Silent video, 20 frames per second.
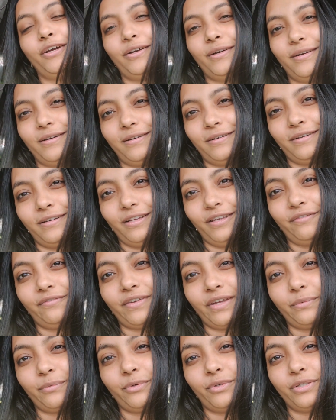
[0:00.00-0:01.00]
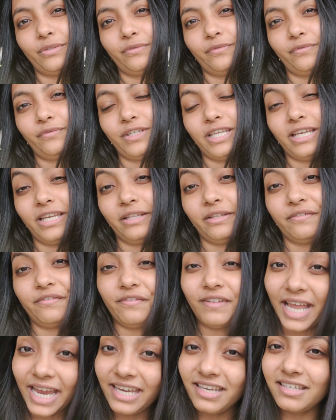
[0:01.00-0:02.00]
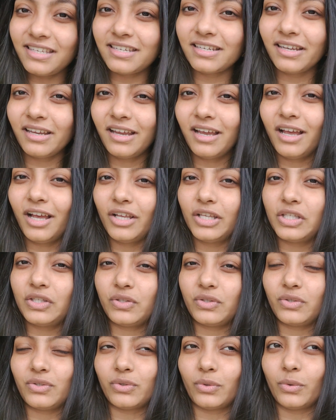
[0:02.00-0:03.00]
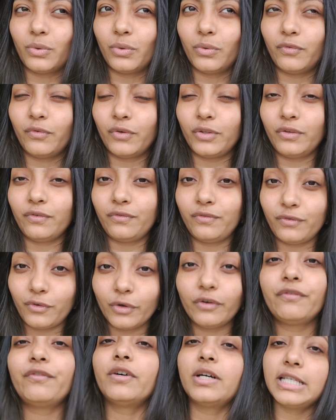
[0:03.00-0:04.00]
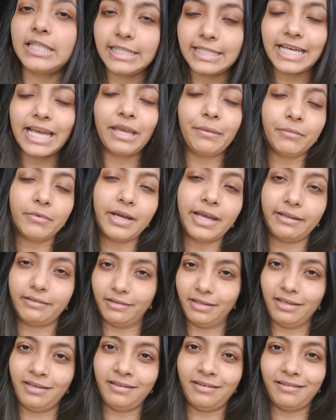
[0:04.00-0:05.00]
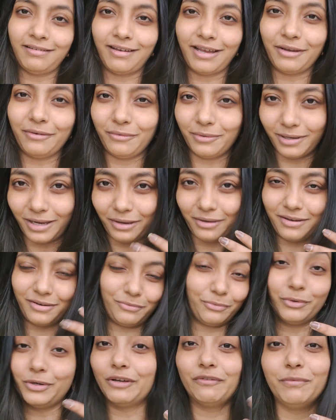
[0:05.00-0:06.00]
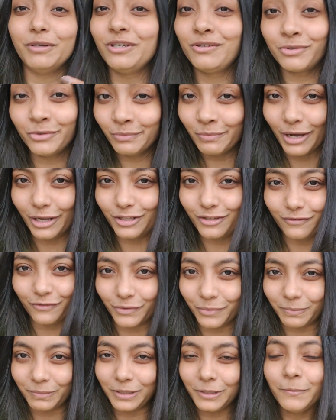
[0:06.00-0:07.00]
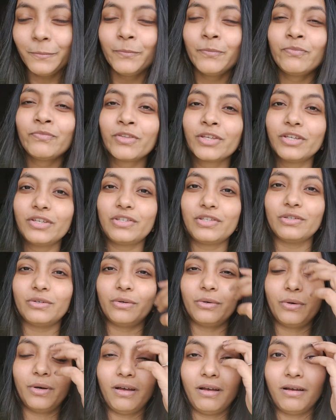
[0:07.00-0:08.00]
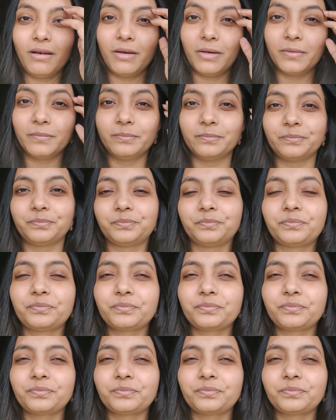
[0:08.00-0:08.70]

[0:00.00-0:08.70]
uh, if I would have taken a flight so for the for first time I think I, I it would have been too much for me so um,